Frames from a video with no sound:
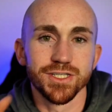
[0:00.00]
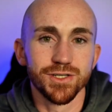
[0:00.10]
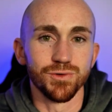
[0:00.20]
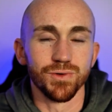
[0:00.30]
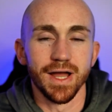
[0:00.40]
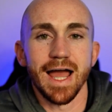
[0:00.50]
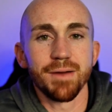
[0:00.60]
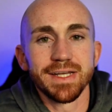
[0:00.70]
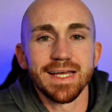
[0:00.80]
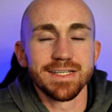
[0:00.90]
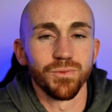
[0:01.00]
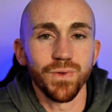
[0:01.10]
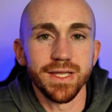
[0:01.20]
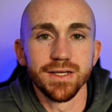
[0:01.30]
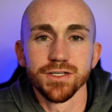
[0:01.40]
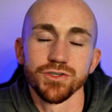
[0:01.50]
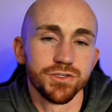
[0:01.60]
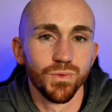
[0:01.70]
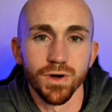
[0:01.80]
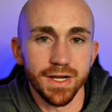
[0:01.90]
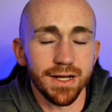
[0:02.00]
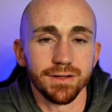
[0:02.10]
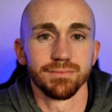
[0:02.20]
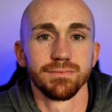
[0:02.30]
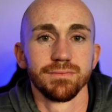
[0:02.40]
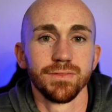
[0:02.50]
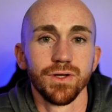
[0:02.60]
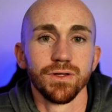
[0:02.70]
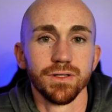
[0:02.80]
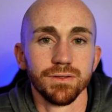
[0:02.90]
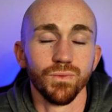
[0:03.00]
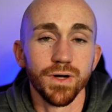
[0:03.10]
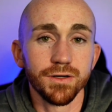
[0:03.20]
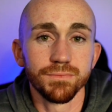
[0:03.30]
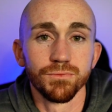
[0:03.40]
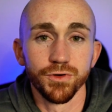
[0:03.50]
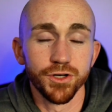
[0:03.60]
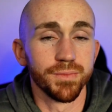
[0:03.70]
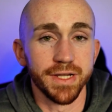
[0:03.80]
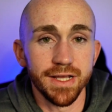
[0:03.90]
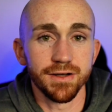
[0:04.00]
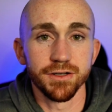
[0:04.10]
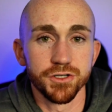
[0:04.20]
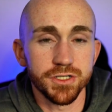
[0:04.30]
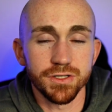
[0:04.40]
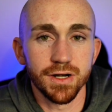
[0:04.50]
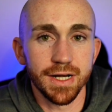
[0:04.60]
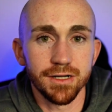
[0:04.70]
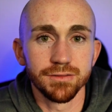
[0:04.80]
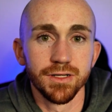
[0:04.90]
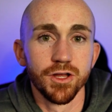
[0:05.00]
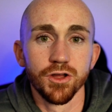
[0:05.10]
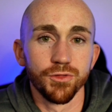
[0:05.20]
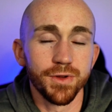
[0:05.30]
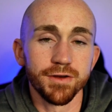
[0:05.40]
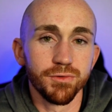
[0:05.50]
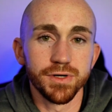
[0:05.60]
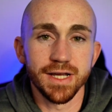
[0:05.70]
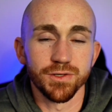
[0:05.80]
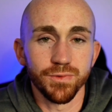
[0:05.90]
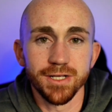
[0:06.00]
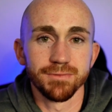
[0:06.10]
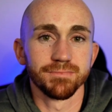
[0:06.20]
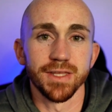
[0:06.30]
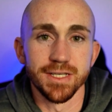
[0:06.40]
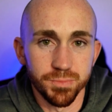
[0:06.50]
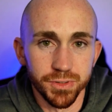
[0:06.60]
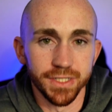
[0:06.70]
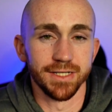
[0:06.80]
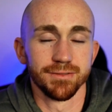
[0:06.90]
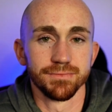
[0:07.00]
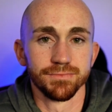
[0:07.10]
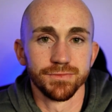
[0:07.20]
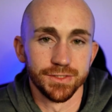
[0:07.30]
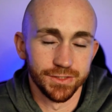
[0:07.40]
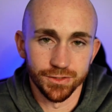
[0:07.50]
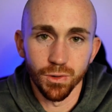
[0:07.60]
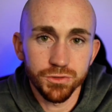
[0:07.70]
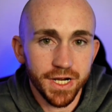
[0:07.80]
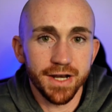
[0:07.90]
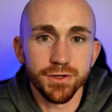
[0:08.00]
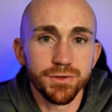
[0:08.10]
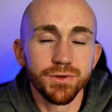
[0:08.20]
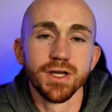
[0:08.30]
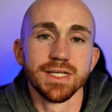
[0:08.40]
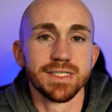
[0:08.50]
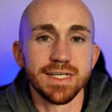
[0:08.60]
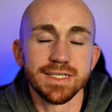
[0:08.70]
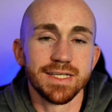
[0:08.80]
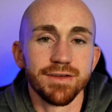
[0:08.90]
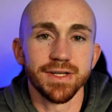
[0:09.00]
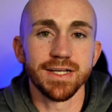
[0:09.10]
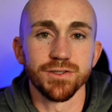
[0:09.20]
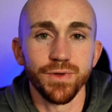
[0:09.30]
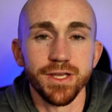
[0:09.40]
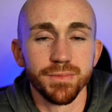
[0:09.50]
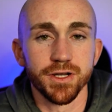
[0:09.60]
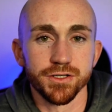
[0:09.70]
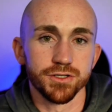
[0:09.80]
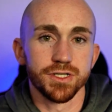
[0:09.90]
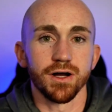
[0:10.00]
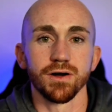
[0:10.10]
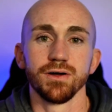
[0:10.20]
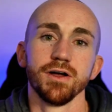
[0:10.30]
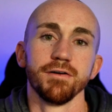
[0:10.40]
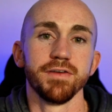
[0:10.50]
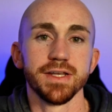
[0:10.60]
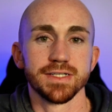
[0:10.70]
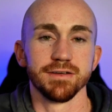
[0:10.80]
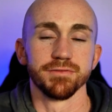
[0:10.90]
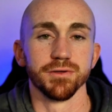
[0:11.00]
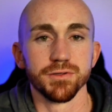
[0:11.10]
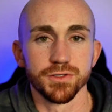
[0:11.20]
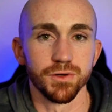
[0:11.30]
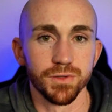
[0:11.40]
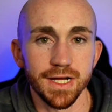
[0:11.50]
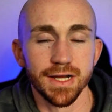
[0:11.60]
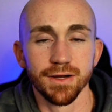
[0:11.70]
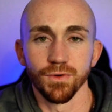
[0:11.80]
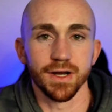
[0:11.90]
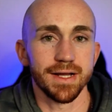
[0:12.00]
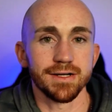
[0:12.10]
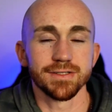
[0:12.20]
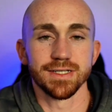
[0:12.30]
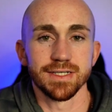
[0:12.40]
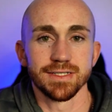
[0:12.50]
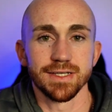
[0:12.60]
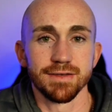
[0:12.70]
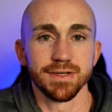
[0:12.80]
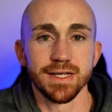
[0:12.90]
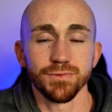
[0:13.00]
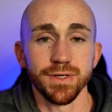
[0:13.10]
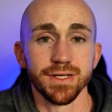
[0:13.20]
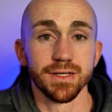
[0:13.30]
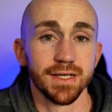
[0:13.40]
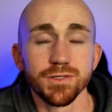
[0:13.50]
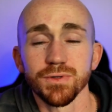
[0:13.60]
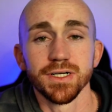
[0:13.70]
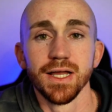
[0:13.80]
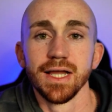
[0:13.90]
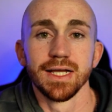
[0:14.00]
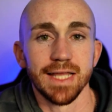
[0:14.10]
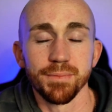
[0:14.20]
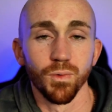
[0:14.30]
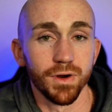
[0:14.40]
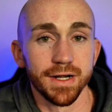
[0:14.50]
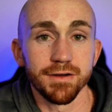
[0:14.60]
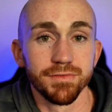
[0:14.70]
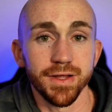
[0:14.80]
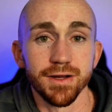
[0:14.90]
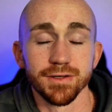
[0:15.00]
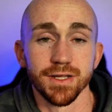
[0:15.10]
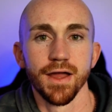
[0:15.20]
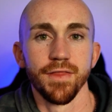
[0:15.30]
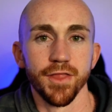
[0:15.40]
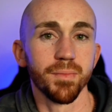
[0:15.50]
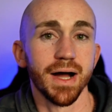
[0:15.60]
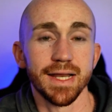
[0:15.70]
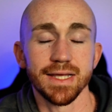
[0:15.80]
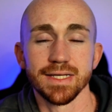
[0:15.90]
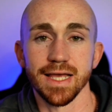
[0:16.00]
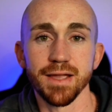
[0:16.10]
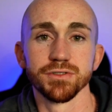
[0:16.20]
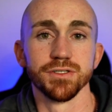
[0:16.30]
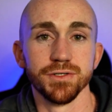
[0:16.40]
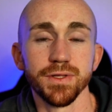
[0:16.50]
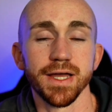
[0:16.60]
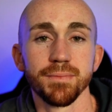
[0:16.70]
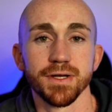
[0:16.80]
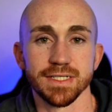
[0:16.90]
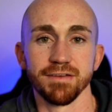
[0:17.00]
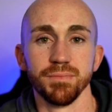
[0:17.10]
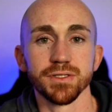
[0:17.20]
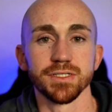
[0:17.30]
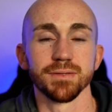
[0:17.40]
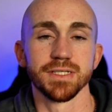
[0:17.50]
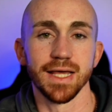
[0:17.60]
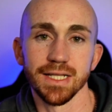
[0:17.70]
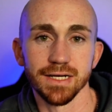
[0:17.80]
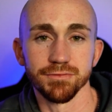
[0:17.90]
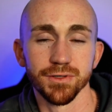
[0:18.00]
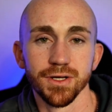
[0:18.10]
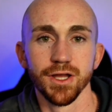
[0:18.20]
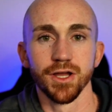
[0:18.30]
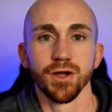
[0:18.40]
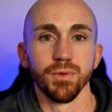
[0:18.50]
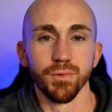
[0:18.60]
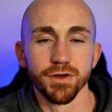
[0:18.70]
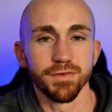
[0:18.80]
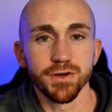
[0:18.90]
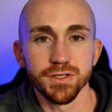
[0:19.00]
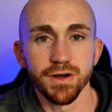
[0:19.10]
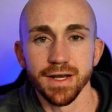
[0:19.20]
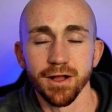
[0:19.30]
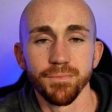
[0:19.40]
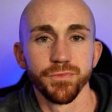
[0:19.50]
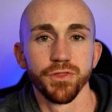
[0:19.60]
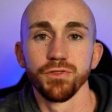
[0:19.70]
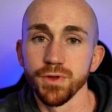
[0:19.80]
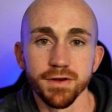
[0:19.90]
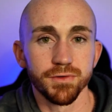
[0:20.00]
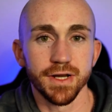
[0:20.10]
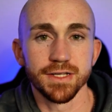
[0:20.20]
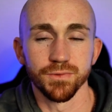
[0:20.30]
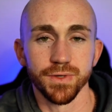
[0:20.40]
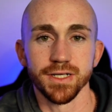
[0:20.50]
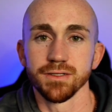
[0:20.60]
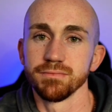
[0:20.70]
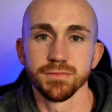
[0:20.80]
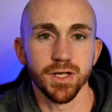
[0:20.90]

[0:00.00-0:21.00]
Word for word: two, how many days a week should you work out? Well, when you're a beginner, you're just starting out, three to four days a week is plenty. Don't try to do six, seven days a week because you saw fitness influencer online working out six to seven days a week. Guess what? They've been working out for years. Their body is able to do that because they built up to that level. But when you're first starting out, three to four days a week is